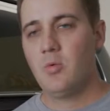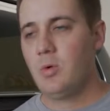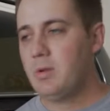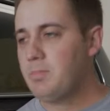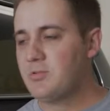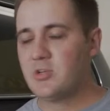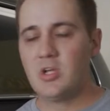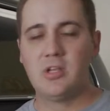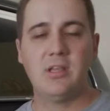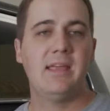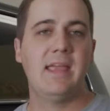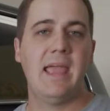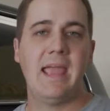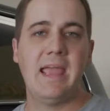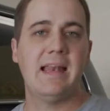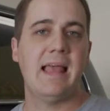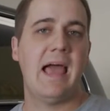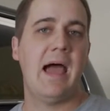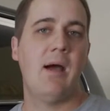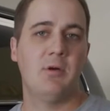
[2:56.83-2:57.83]
We took like
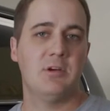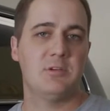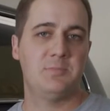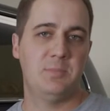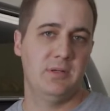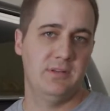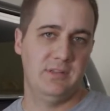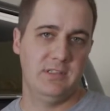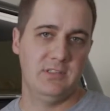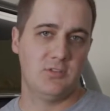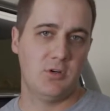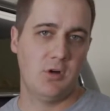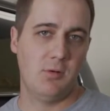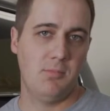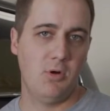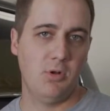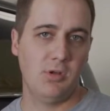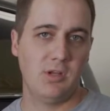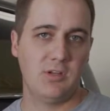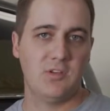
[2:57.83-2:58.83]
8 hours putting these
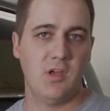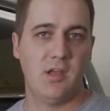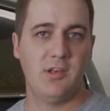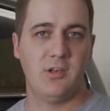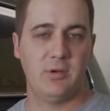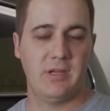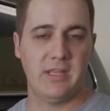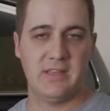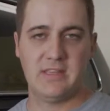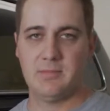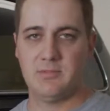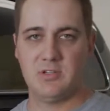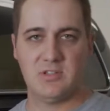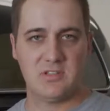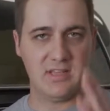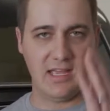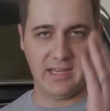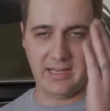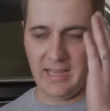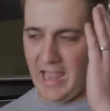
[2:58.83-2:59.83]
chrome moldings on to get them
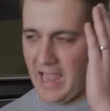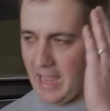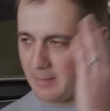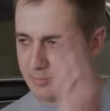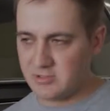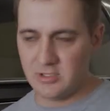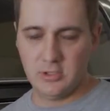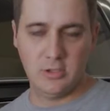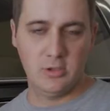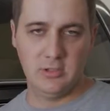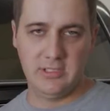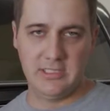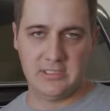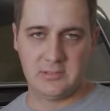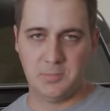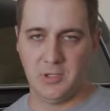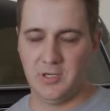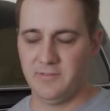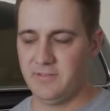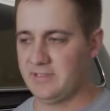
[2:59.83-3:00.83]
just like absolutely
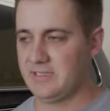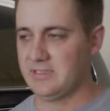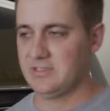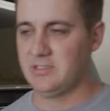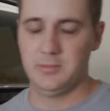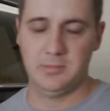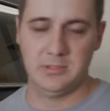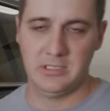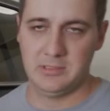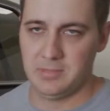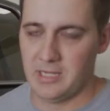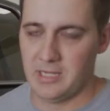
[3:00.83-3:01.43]
as perfect as humanly